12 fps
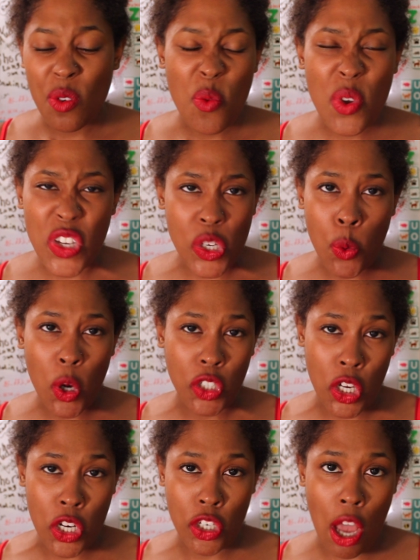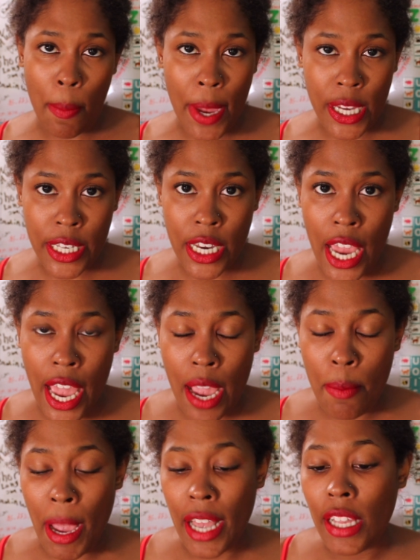we just worked on a topic today
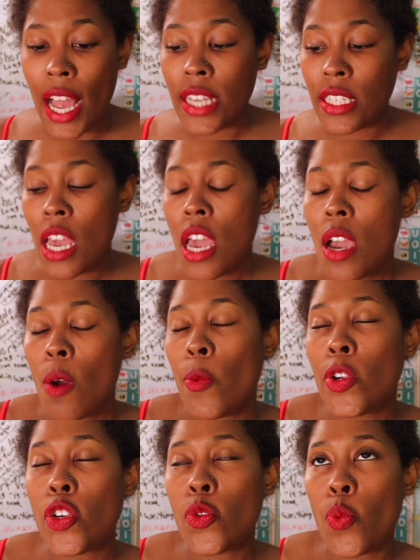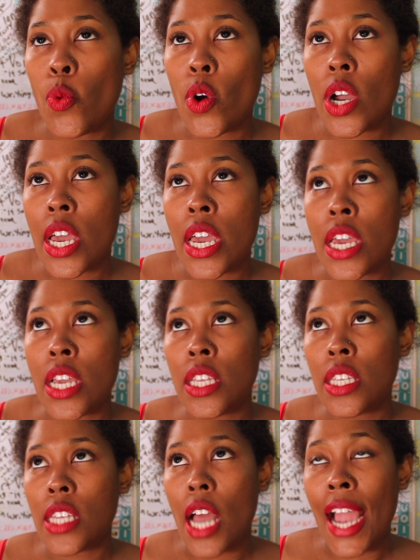in my class, which
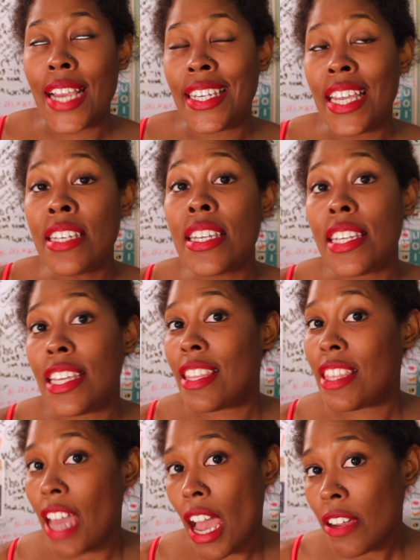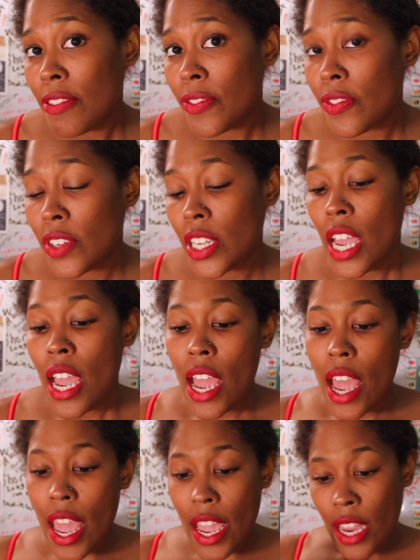was identity theft.
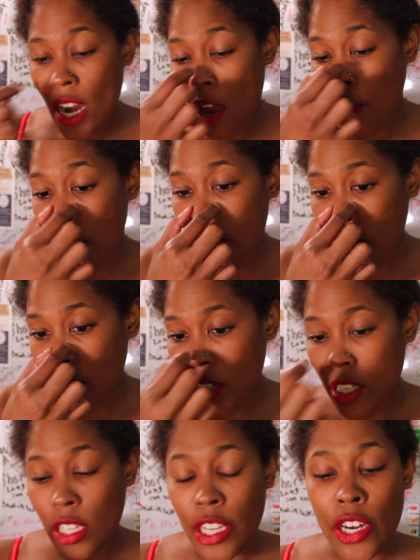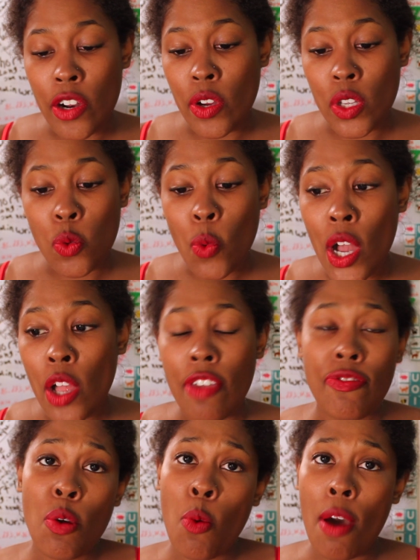And I'll post this later as well.
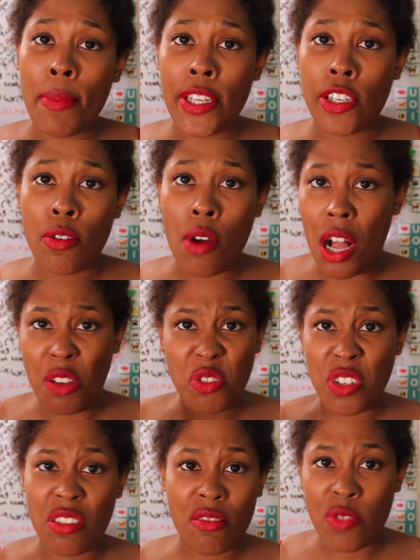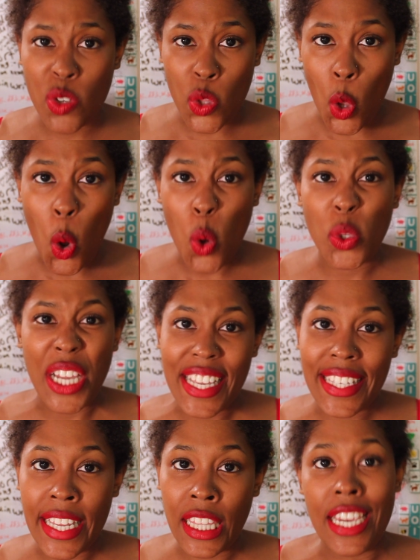If you want me to, I'll just do the whole
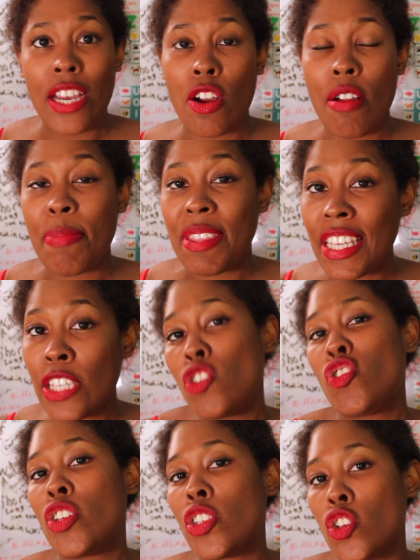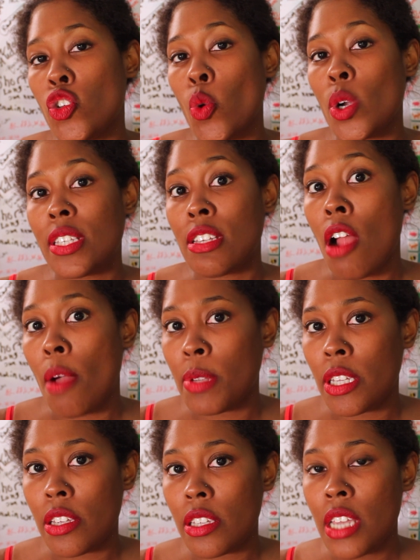lesson later, but this is just a short
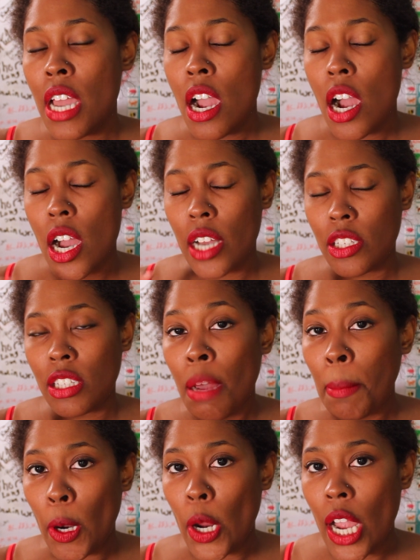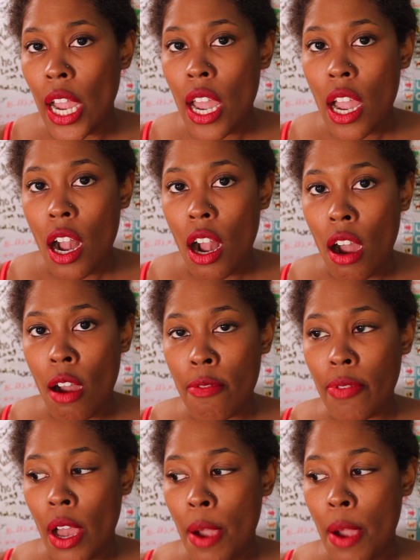synopsis, a summary of